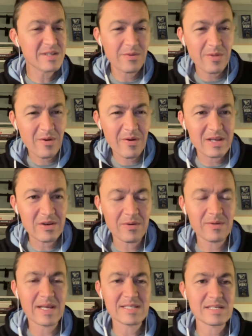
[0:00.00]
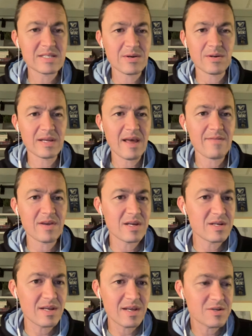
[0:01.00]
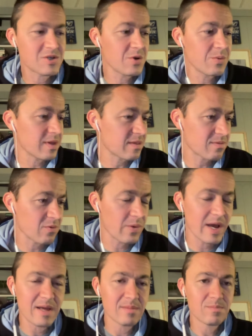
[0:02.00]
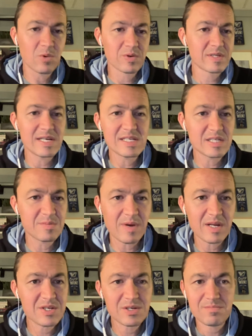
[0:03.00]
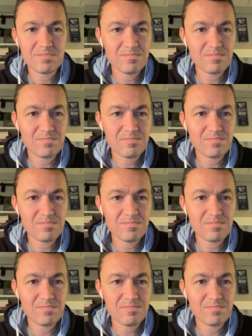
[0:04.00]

Though I don't necessarily have an issue with the way Ortiz is pitched,